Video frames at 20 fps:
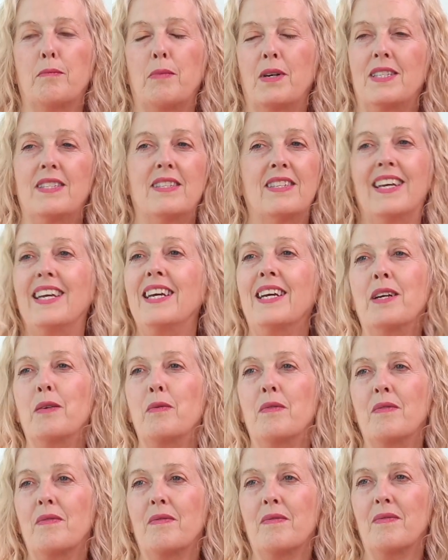
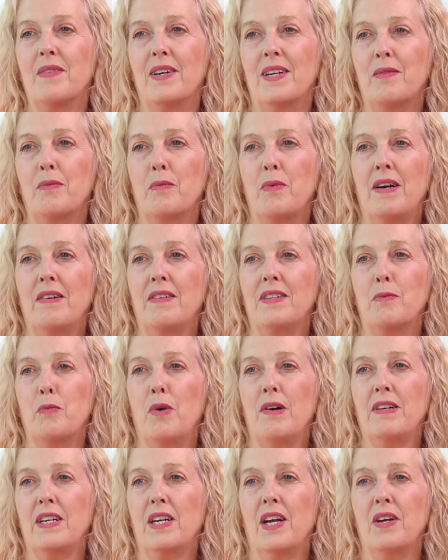seeing where
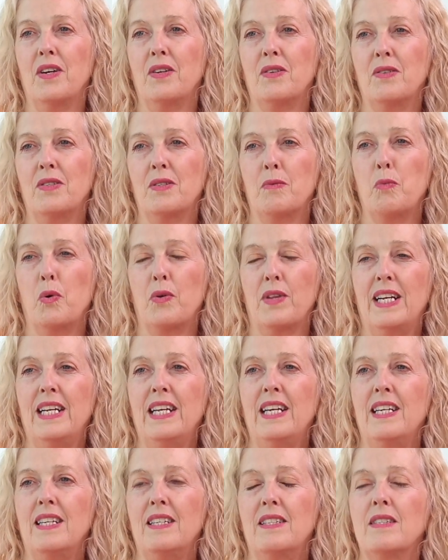it goes and what they
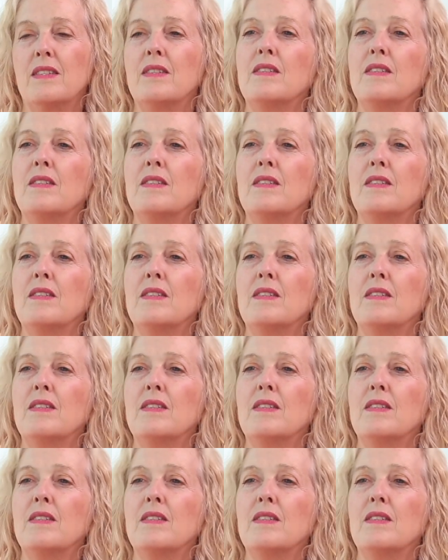need?